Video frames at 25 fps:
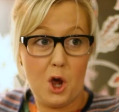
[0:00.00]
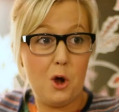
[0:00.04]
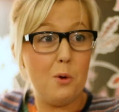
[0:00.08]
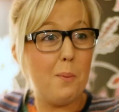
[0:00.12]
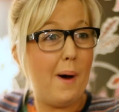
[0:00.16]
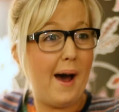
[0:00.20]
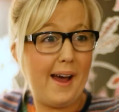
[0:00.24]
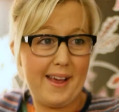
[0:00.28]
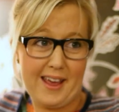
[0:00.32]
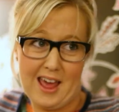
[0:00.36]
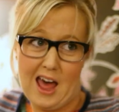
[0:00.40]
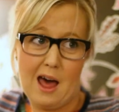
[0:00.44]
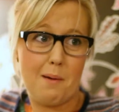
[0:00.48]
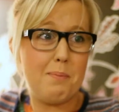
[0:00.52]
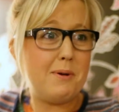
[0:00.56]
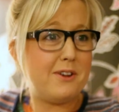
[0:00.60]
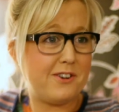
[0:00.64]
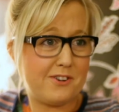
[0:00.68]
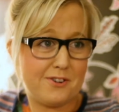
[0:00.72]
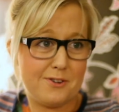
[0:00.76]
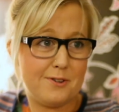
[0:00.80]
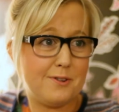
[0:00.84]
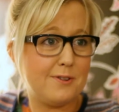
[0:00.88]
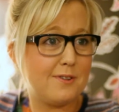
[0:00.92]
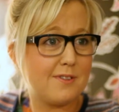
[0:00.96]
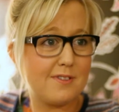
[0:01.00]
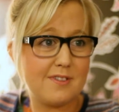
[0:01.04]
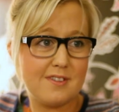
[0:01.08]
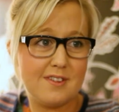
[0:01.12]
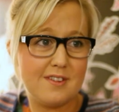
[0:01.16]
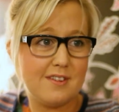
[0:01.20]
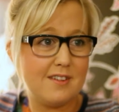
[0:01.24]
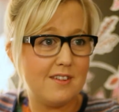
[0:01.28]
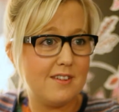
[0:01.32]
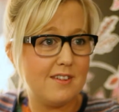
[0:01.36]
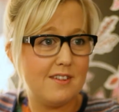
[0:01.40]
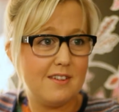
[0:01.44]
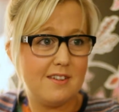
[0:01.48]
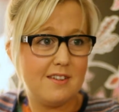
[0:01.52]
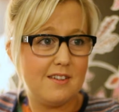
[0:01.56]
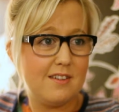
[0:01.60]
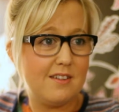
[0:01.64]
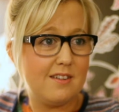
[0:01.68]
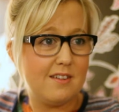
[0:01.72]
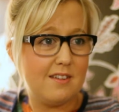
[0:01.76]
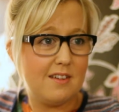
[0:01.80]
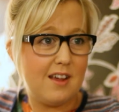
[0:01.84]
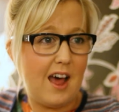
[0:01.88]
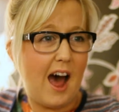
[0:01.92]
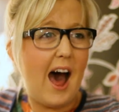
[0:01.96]
my capitals.
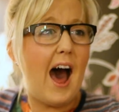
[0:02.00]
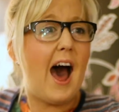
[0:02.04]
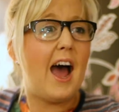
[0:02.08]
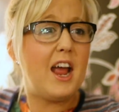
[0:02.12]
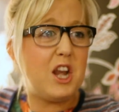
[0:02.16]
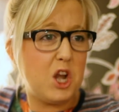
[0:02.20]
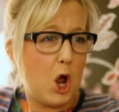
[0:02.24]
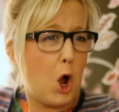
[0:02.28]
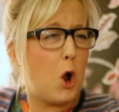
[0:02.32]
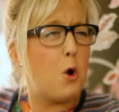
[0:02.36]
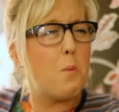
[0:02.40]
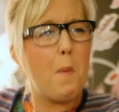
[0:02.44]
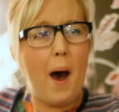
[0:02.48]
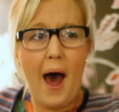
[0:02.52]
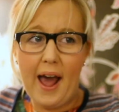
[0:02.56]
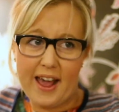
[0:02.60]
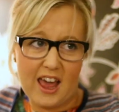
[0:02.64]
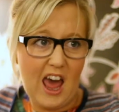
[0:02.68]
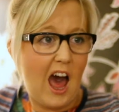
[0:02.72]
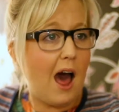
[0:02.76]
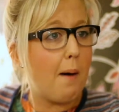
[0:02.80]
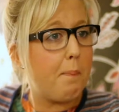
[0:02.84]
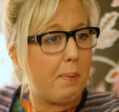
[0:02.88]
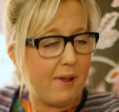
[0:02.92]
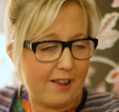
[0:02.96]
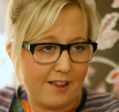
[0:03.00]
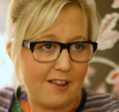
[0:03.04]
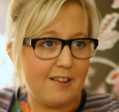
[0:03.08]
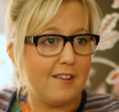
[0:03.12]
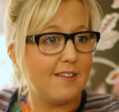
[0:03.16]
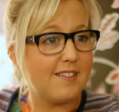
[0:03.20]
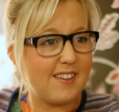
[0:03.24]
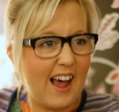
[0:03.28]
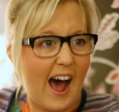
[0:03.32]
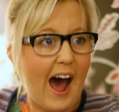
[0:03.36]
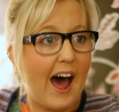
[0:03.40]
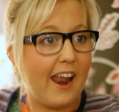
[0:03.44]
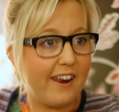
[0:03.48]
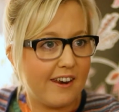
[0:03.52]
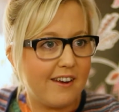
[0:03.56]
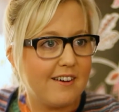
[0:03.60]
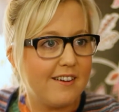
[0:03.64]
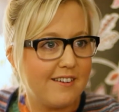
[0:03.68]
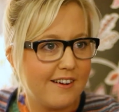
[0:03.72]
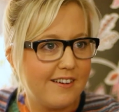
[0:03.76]
I know my capitals, Anne.